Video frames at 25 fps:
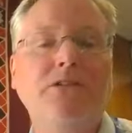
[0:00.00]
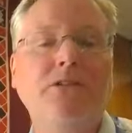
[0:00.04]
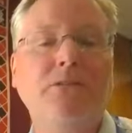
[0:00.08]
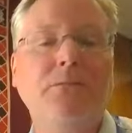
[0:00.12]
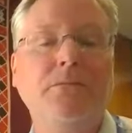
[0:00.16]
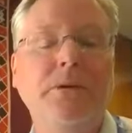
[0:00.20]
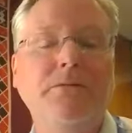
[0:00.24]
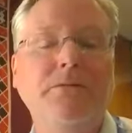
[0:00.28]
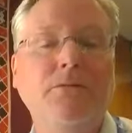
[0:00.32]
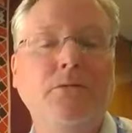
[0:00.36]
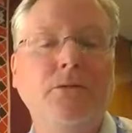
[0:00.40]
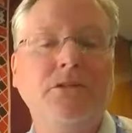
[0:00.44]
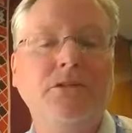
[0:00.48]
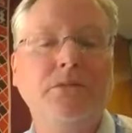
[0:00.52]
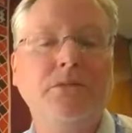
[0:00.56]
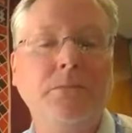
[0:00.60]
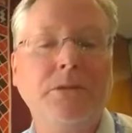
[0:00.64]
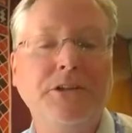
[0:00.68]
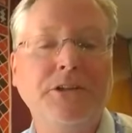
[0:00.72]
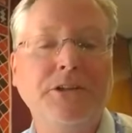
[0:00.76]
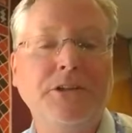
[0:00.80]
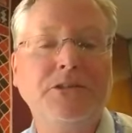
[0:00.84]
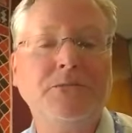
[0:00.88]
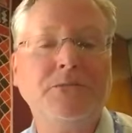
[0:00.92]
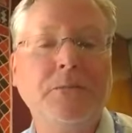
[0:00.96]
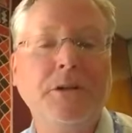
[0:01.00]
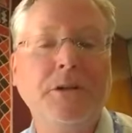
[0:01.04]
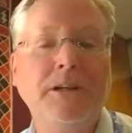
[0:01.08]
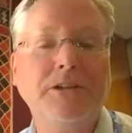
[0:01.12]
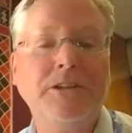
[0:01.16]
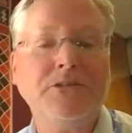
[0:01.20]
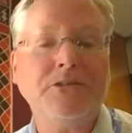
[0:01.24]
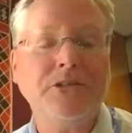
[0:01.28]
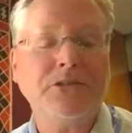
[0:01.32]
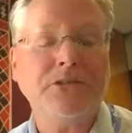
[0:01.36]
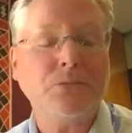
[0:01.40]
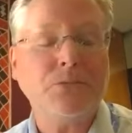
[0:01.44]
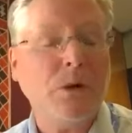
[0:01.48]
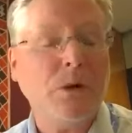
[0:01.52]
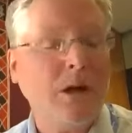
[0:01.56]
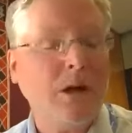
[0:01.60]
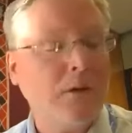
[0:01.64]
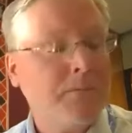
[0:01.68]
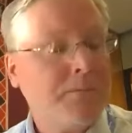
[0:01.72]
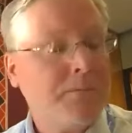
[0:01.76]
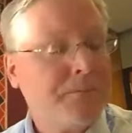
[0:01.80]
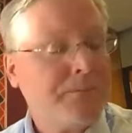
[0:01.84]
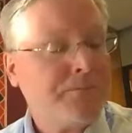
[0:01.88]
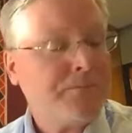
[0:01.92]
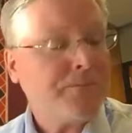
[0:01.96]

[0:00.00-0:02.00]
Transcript: who've been forcibly displaced as well.